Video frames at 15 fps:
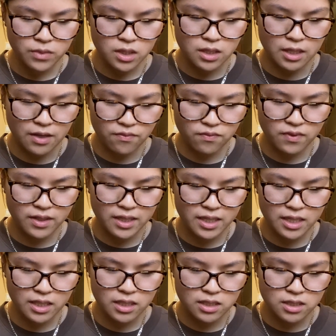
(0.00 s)

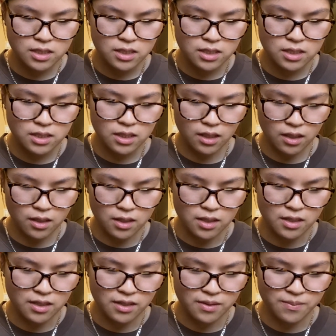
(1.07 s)
Netflix.
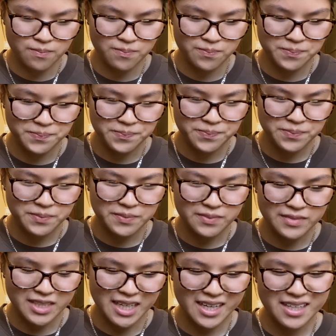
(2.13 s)
Um,
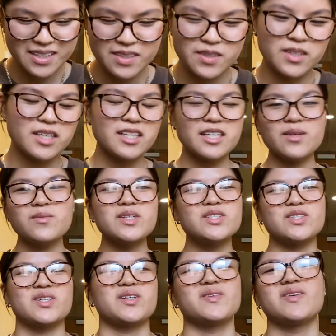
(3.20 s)
let me show
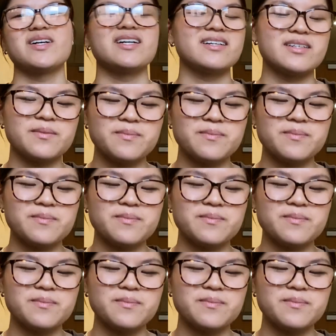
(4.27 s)
you all